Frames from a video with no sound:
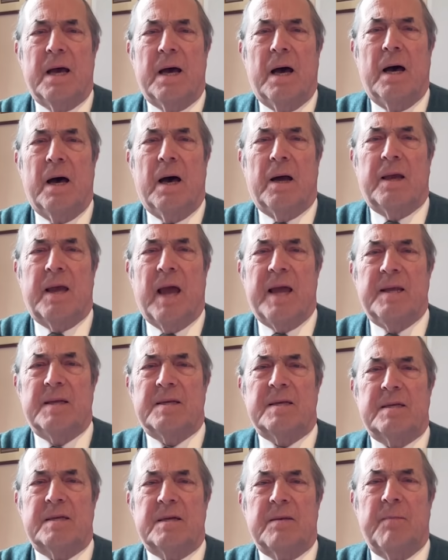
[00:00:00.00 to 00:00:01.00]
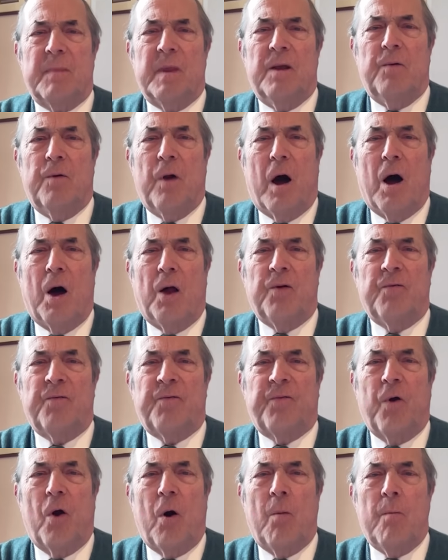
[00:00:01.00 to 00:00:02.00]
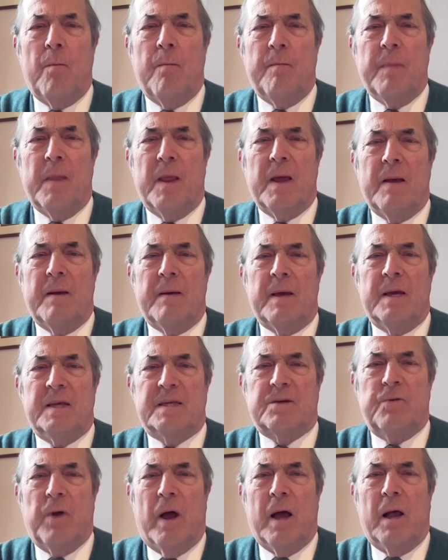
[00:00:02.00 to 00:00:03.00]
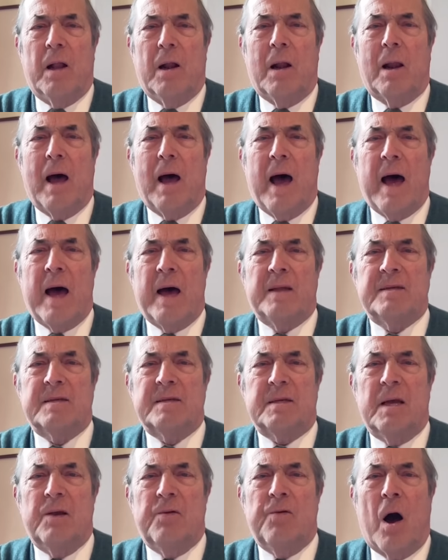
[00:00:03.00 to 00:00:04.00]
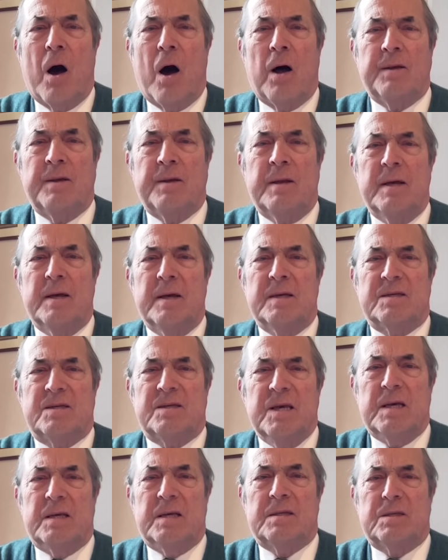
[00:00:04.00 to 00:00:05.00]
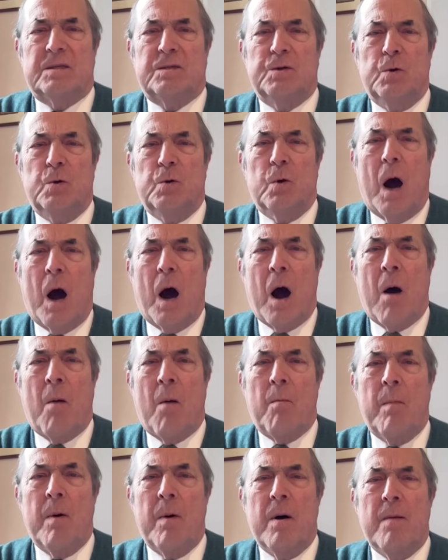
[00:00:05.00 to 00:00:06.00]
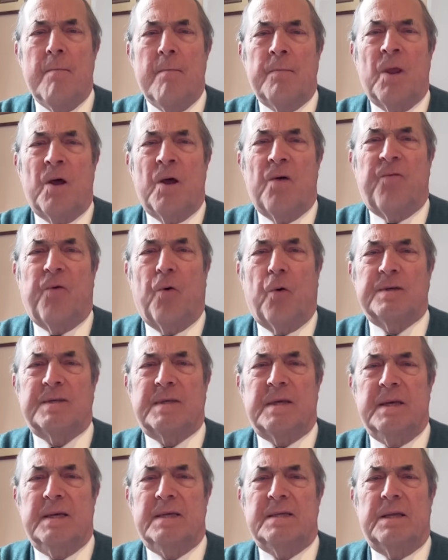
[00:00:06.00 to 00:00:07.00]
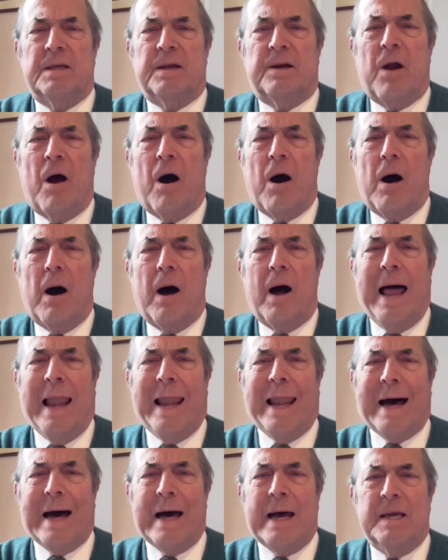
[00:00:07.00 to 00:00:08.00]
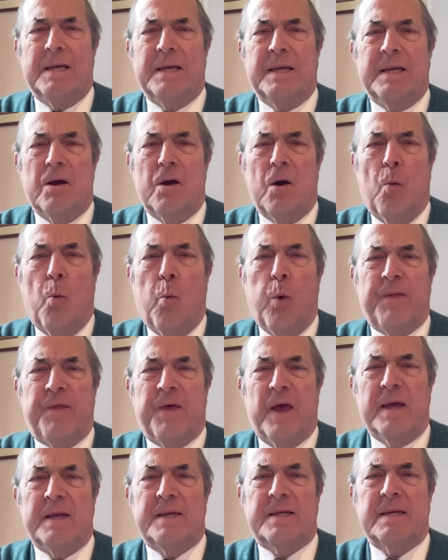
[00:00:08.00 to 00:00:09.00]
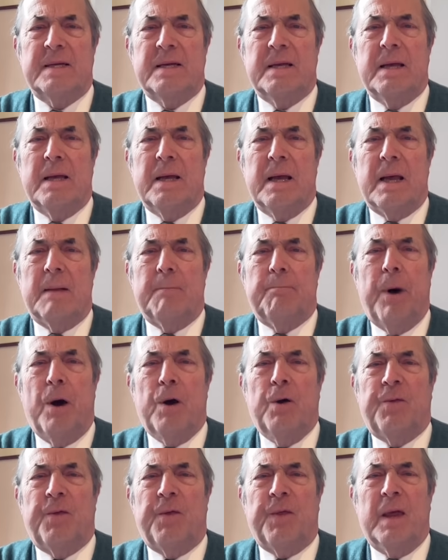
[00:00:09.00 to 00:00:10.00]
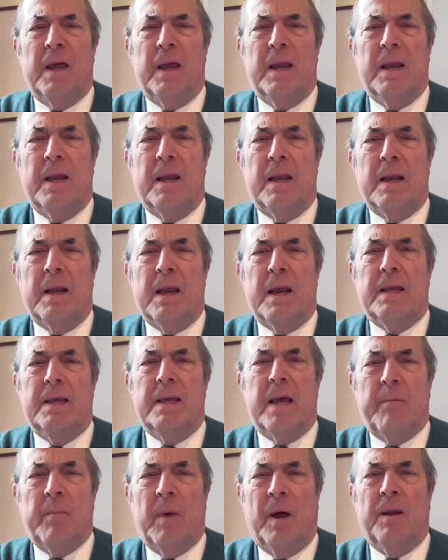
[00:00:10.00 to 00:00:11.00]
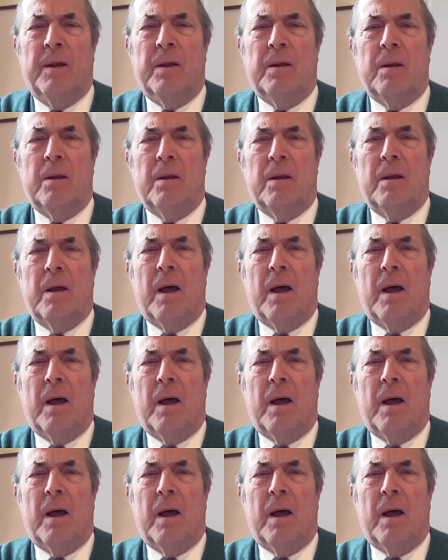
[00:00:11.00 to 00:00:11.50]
uh, against Iran from Israel as Iran seeks to arm forces that are allied with it, both in Yemen